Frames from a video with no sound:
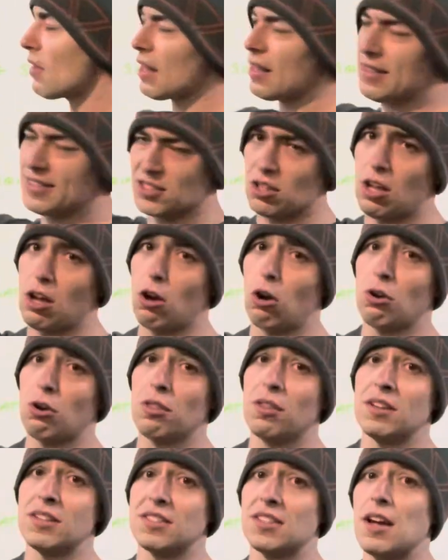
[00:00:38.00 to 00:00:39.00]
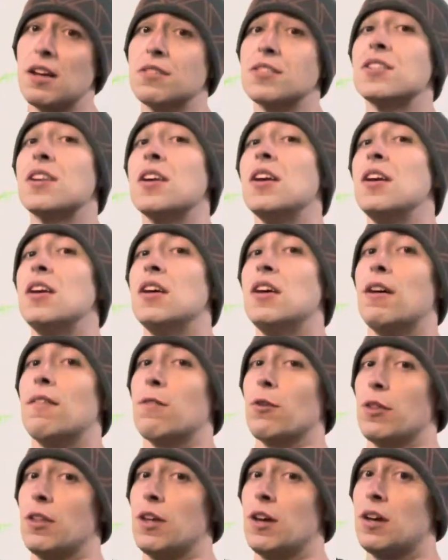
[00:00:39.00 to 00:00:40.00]
It's a lot harder than it sounds
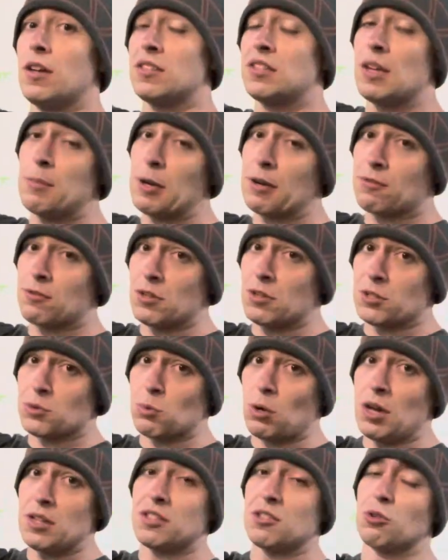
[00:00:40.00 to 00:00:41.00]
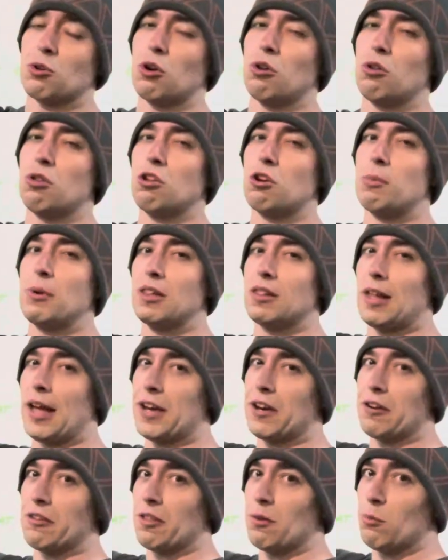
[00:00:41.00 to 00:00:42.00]
for the sandbag front squats, so go a little bit
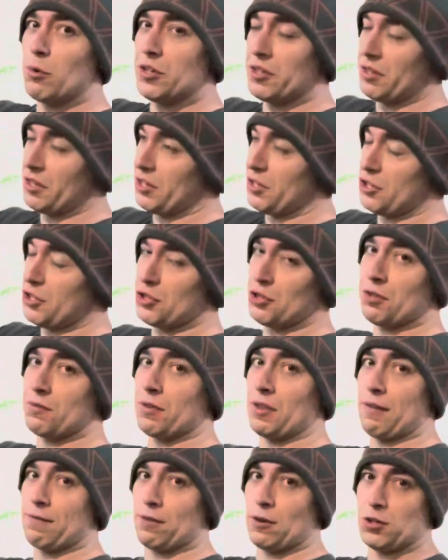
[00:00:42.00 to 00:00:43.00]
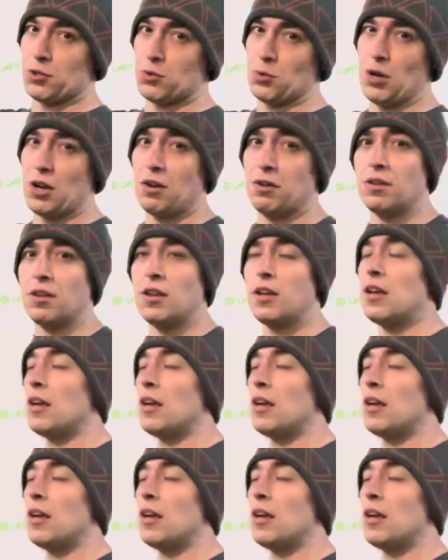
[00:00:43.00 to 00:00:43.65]
lighter than what you think you should for that first round.